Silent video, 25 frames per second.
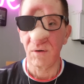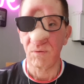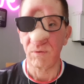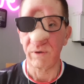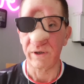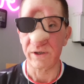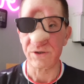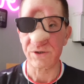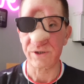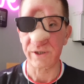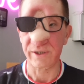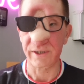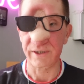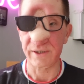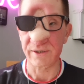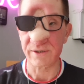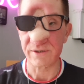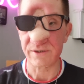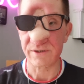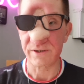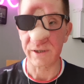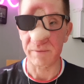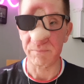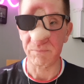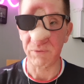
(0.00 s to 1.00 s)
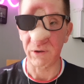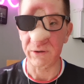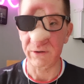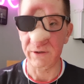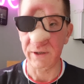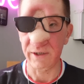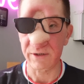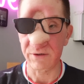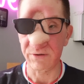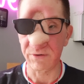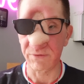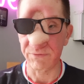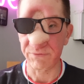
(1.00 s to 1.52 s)
which is
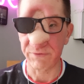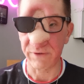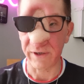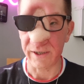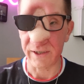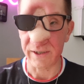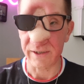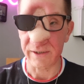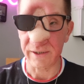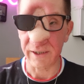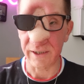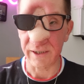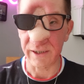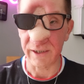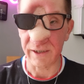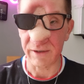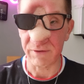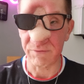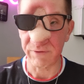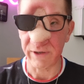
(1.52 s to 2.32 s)
Monday to Friday